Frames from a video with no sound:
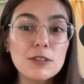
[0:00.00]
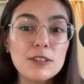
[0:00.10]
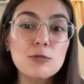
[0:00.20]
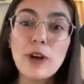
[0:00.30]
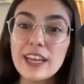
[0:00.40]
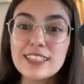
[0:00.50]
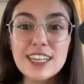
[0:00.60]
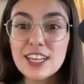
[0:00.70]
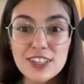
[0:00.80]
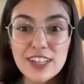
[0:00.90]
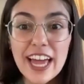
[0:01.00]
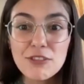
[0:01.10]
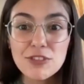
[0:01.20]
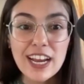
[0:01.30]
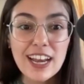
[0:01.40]
wasting your
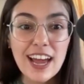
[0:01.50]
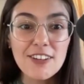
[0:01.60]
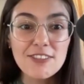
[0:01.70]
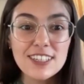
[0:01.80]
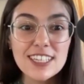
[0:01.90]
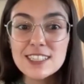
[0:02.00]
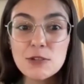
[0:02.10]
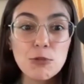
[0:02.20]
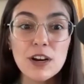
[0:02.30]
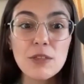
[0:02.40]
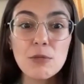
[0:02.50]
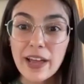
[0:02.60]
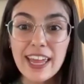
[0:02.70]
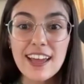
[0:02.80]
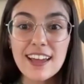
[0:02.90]
life right now? Is it worth
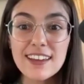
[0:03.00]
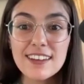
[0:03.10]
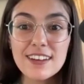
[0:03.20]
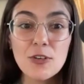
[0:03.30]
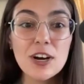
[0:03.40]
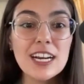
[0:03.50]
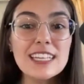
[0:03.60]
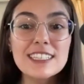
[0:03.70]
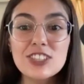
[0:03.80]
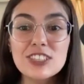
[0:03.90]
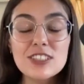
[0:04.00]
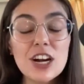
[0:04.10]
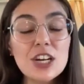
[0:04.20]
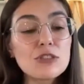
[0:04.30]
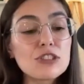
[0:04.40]
waiting? Or is it just, are
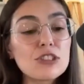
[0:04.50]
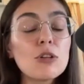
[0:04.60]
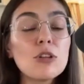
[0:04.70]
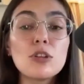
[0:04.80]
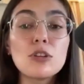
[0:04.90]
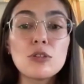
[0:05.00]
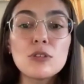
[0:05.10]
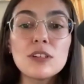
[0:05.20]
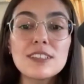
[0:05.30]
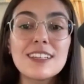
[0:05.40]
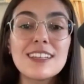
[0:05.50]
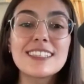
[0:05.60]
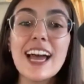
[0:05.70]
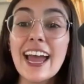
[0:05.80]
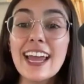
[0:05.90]
you so glued to this
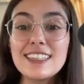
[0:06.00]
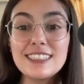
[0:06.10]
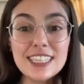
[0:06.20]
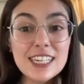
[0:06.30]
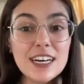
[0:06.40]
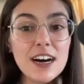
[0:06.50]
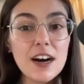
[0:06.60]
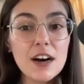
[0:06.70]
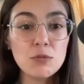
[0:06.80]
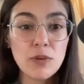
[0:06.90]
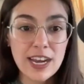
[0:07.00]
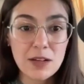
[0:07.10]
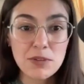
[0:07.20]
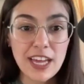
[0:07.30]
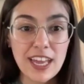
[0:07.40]
idea of wedding
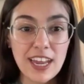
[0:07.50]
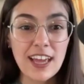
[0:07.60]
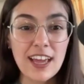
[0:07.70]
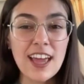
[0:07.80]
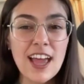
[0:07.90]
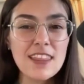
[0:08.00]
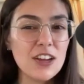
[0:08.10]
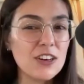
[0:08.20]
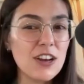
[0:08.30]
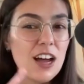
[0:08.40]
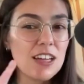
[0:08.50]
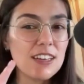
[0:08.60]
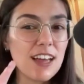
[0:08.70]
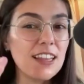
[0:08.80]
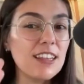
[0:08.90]
planning that you're not
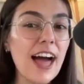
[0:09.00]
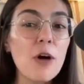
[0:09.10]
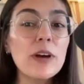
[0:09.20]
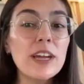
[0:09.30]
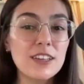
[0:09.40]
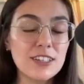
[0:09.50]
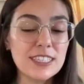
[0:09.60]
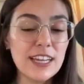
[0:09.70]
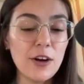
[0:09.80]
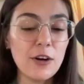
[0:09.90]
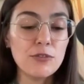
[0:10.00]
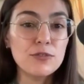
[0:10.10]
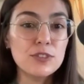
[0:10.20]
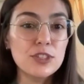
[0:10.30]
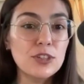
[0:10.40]
allowing yourself
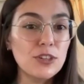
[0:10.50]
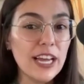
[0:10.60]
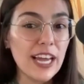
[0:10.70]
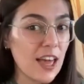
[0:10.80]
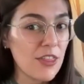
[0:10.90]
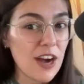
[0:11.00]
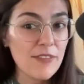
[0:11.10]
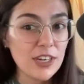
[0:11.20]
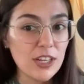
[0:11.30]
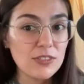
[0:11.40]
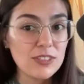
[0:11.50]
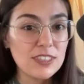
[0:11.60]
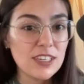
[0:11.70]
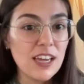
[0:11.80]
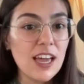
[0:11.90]
to look at other avenues?
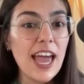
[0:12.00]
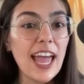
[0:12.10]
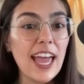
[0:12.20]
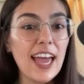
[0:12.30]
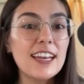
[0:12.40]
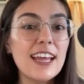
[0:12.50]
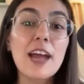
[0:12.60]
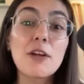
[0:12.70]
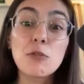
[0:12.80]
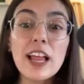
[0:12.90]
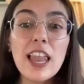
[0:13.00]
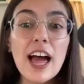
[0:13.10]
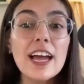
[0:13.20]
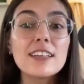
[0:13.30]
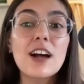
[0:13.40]
And I
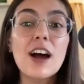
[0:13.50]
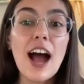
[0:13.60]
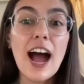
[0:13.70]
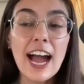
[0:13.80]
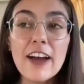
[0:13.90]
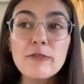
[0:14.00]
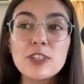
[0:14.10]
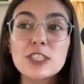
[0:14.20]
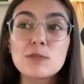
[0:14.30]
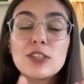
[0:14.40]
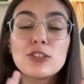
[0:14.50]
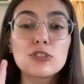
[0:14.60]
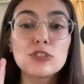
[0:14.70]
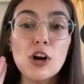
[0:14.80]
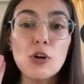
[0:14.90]
realized I have just been so